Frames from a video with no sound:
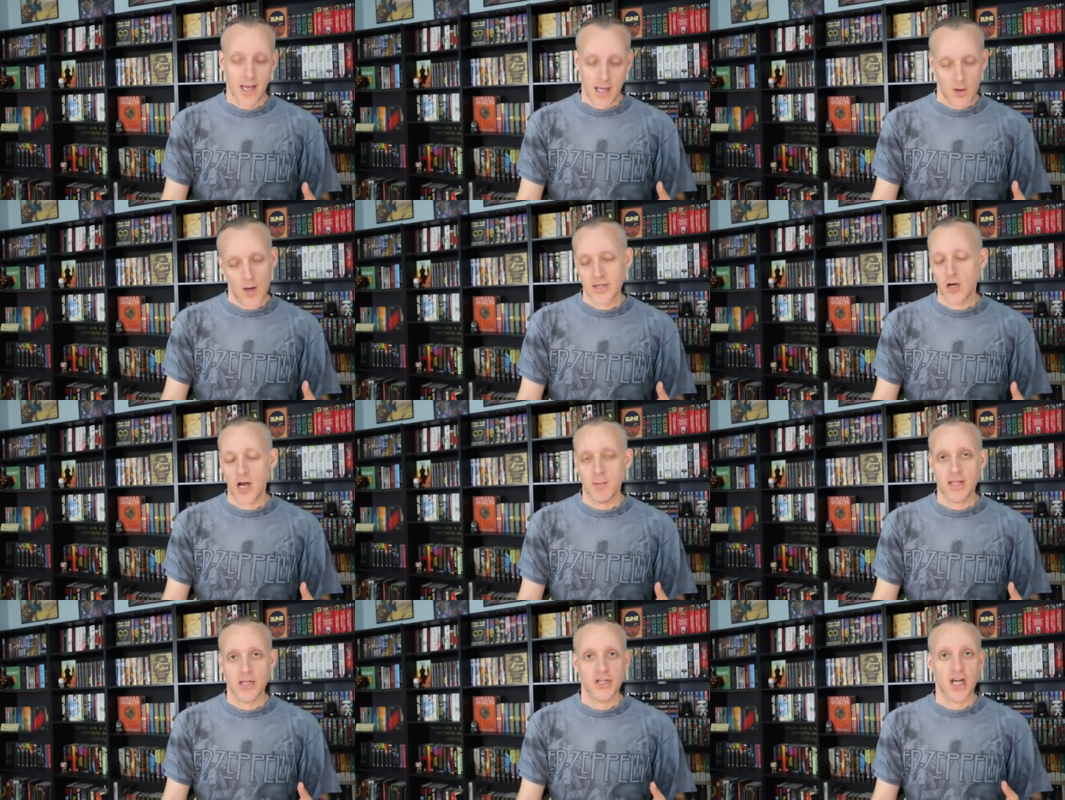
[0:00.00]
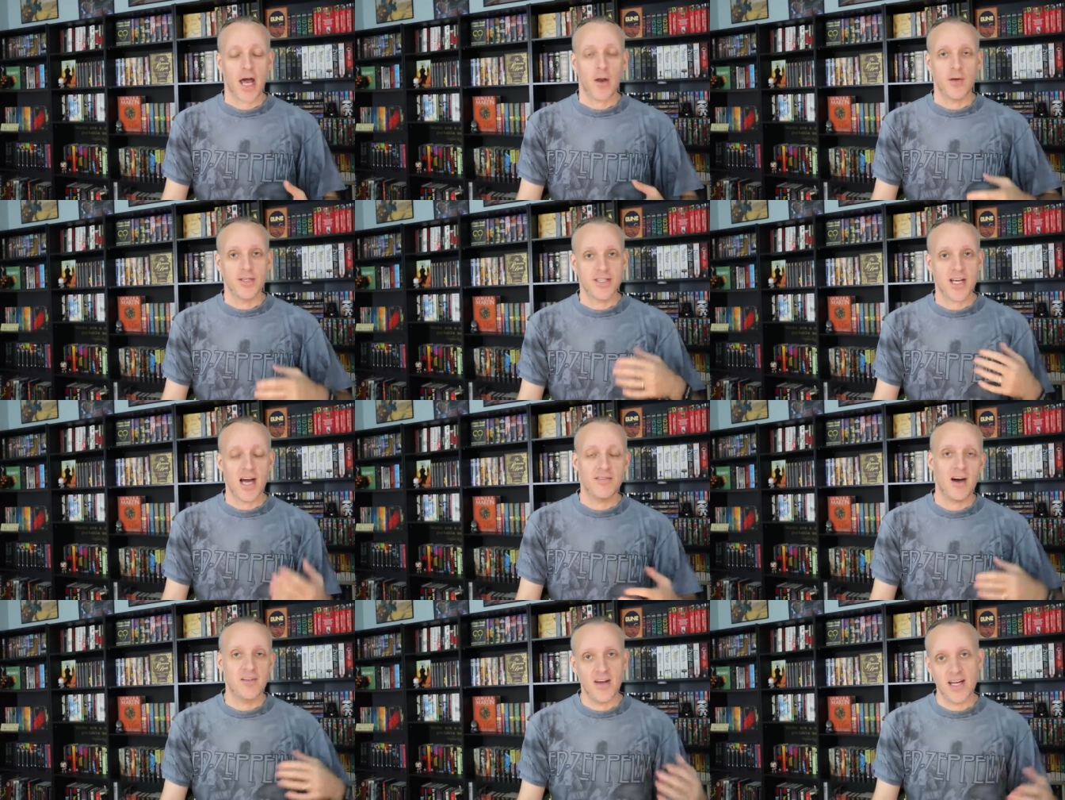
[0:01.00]
You know, I talk about the channel as
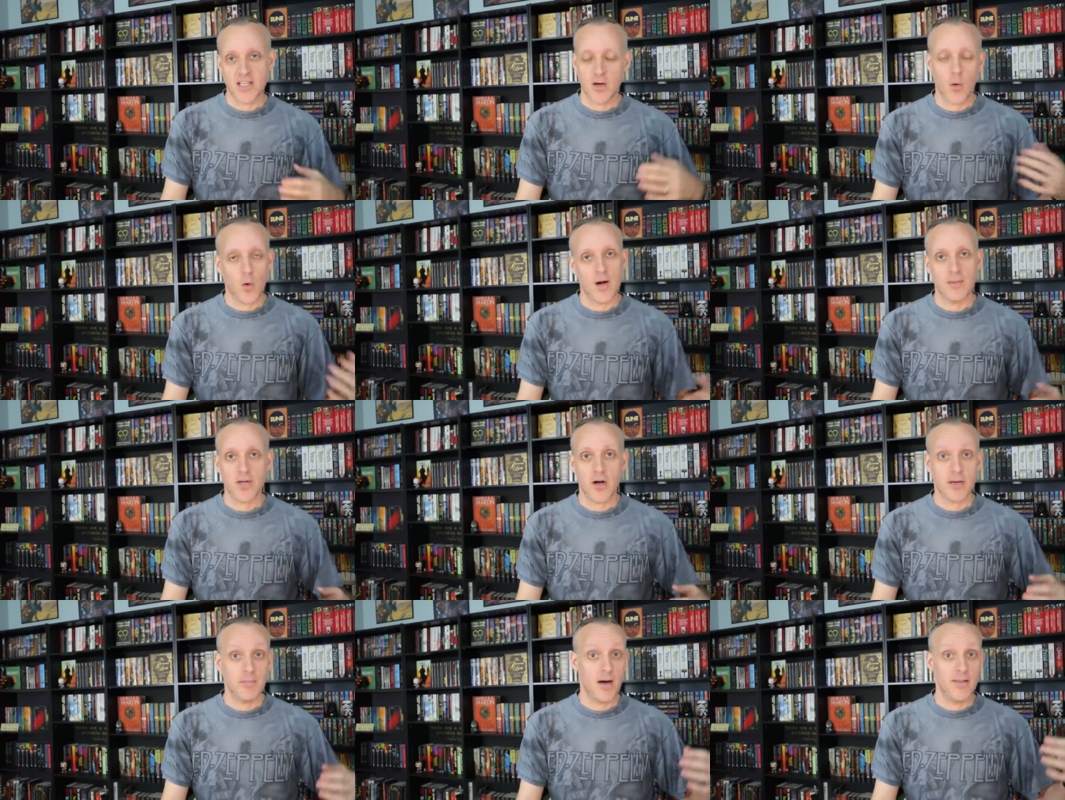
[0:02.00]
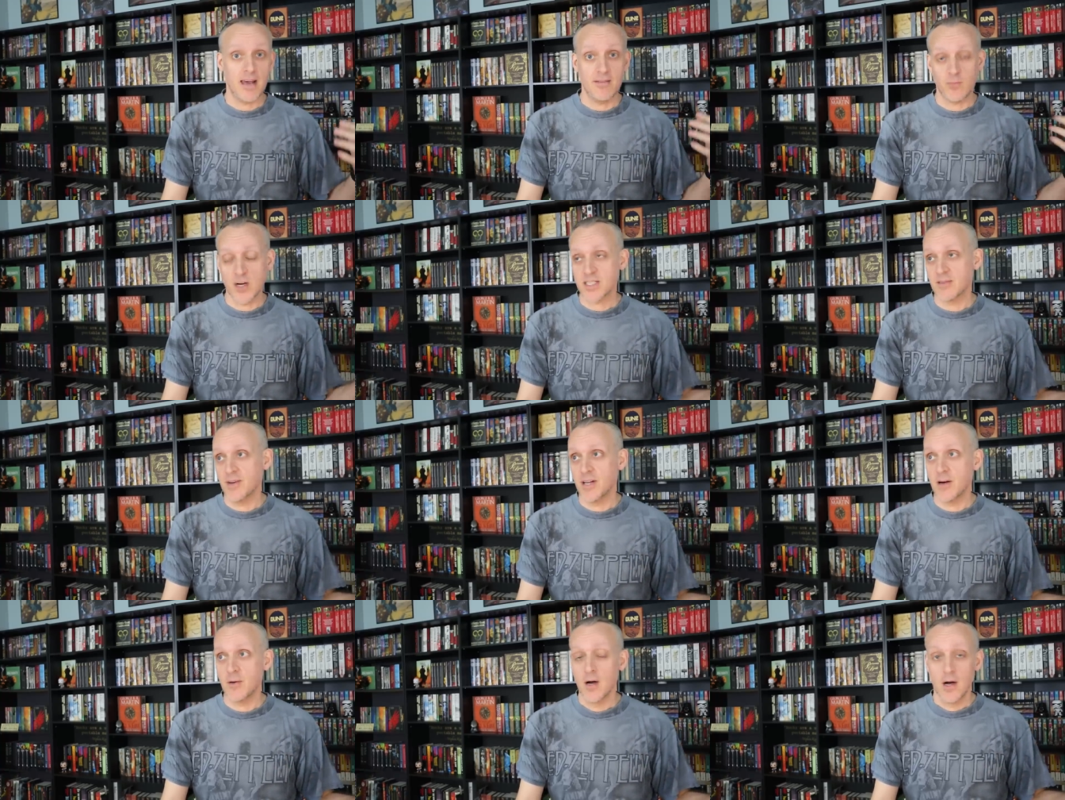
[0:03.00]
sci-fi, fantasy, horror, and I've talked about in that recent
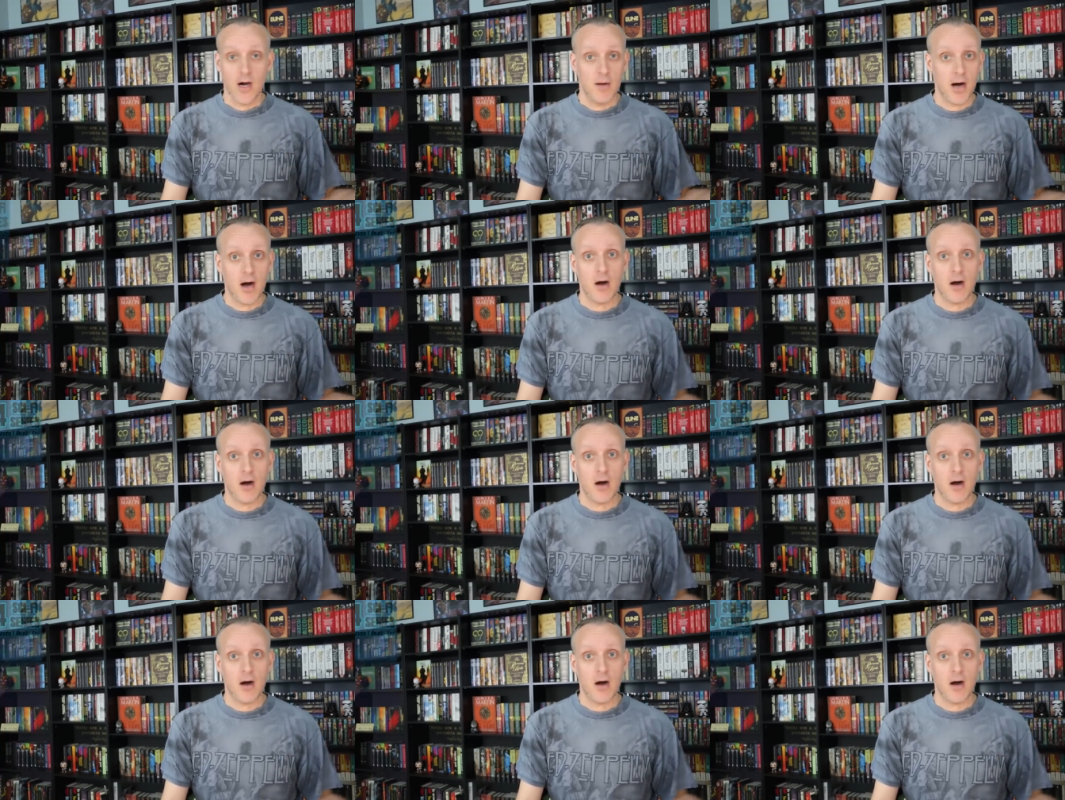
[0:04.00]
video about